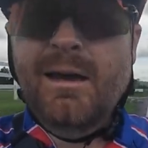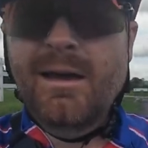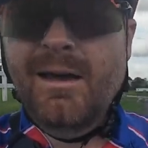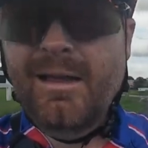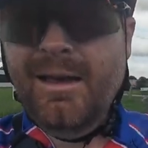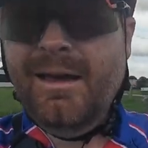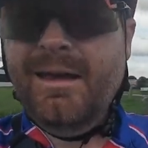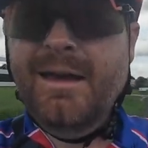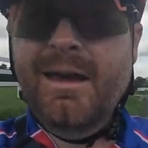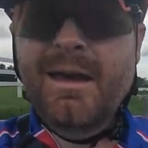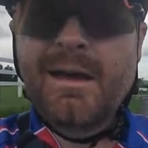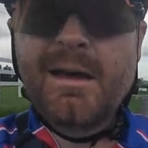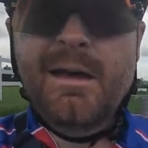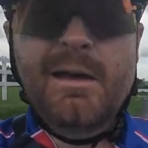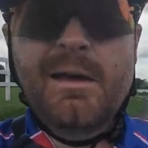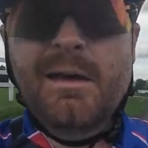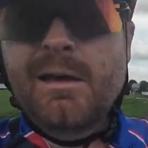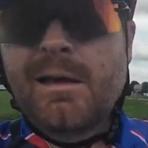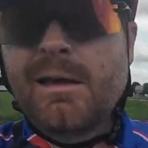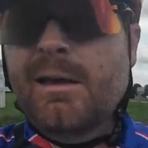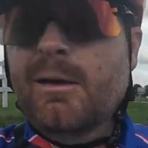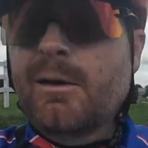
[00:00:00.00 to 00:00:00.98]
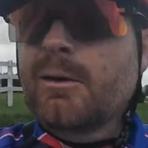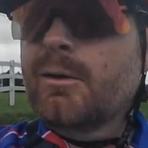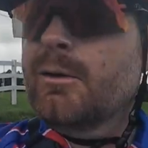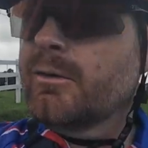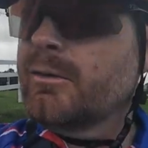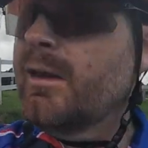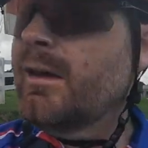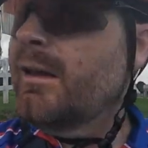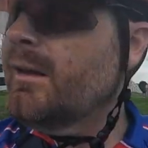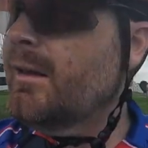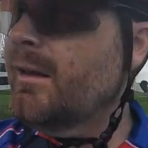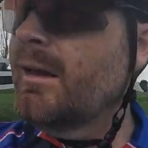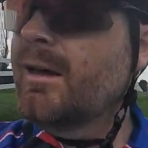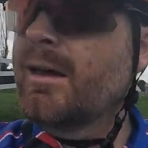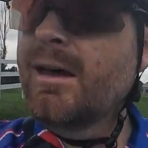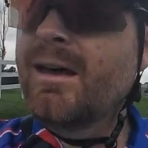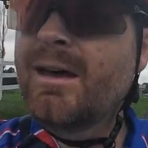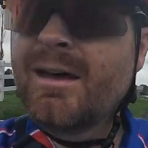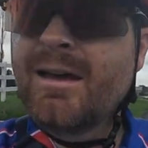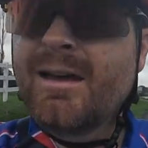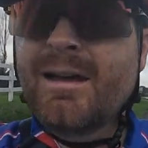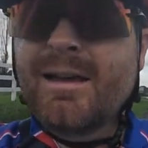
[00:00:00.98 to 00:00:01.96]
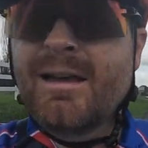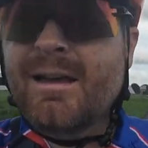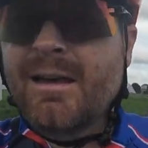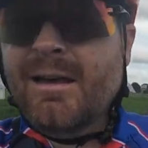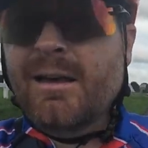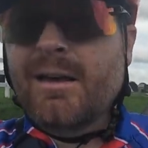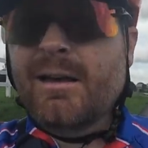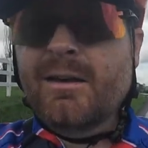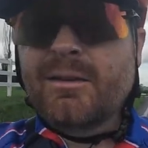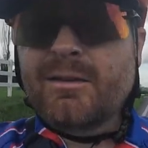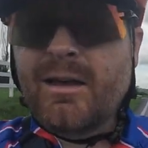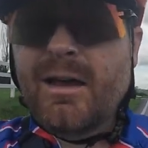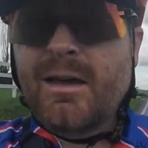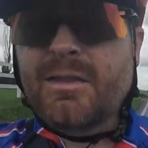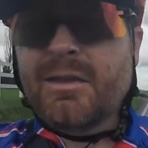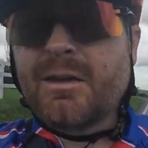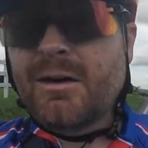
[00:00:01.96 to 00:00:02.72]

Like, is that